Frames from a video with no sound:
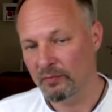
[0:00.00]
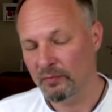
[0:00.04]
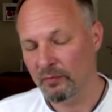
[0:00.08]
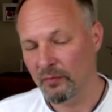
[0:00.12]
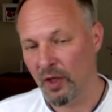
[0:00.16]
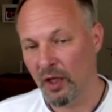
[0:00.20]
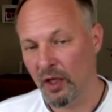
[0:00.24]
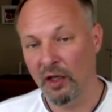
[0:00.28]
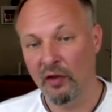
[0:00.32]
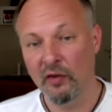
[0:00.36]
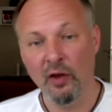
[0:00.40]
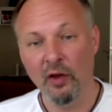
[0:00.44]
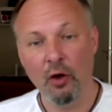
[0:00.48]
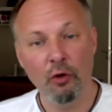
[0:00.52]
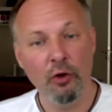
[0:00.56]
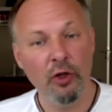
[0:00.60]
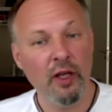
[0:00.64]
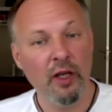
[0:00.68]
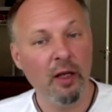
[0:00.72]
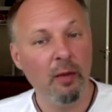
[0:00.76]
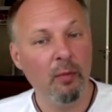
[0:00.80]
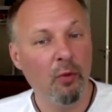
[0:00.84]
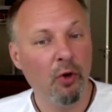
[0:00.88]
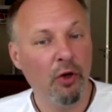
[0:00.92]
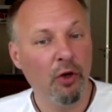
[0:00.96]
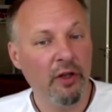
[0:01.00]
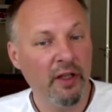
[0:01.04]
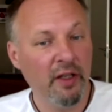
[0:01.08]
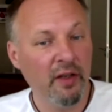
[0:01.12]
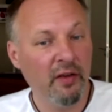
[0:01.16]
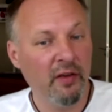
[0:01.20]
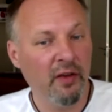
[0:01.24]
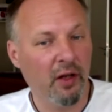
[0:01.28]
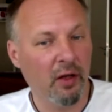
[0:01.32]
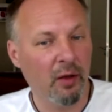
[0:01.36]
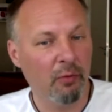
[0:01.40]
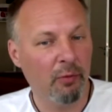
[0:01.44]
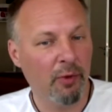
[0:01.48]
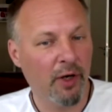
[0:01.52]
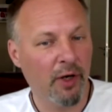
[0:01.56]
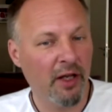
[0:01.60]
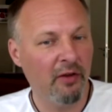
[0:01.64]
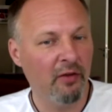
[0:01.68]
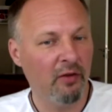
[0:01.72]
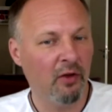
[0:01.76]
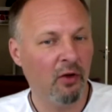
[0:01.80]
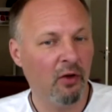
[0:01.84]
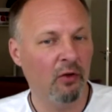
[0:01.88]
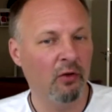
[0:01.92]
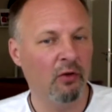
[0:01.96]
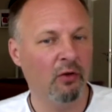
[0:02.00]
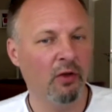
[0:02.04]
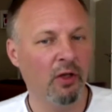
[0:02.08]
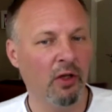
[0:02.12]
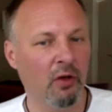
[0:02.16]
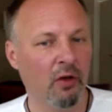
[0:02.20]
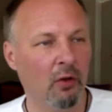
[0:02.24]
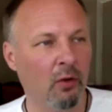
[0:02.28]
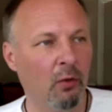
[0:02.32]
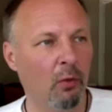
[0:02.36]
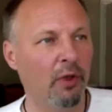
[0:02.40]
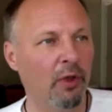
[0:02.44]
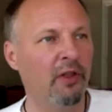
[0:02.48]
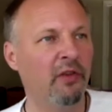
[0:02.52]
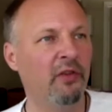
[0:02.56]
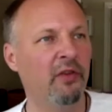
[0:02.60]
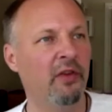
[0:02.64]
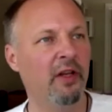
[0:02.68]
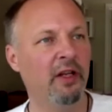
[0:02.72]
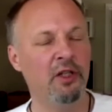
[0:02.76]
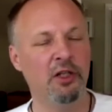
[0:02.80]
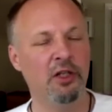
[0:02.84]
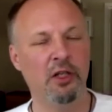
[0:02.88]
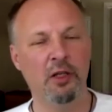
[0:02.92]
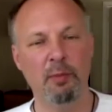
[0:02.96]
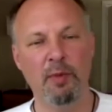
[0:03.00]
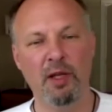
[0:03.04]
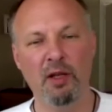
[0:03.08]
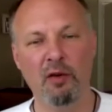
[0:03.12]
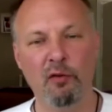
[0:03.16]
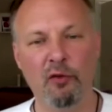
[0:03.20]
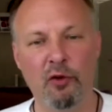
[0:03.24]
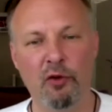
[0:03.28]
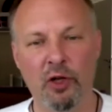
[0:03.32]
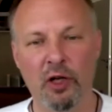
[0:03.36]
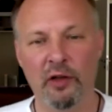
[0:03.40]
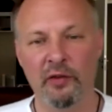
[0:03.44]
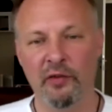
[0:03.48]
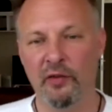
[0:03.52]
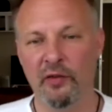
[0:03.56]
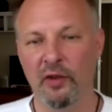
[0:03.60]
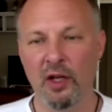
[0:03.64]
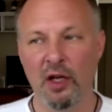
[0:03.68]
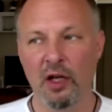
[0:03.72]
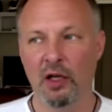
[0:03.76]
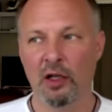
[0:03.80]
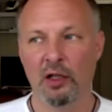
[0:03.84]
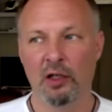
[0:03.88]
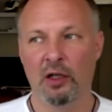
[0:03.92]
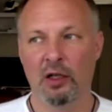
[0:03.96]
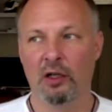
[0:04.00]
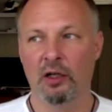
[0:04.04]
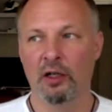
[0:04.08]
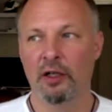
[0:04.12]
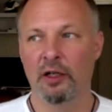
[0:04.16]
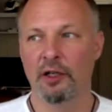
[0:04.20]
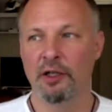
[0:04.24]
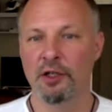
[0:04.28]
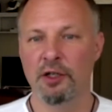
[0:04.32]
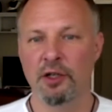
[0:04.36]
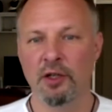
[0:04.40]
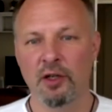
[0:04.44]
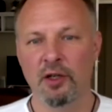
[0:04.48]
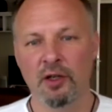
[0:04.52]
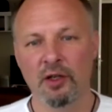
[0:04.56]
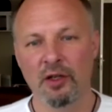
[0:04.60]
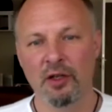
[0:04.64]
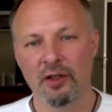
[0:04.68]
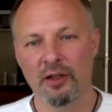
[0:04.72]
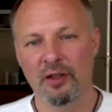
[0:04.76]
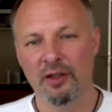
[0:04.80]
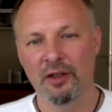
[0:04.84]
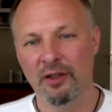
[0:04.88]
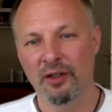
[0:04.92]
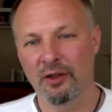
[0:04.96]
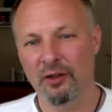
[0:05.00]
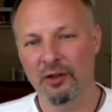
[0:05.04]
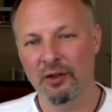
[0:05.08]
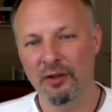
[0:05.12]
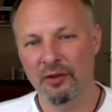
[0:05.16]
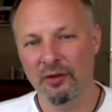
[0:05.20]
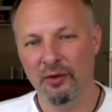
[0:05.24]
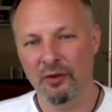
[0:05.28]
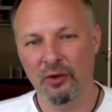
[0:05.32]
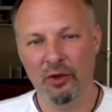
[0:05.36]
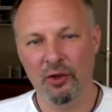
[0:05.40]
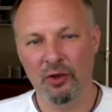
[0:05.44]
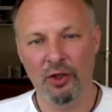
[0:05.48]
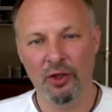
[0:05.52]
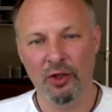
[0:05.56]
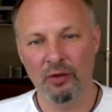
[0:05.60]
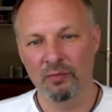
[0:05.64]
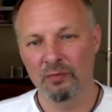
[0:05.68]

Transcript: And that's how you get more detail, right? On, you know, what does it actually mean for us? Courage, you know, or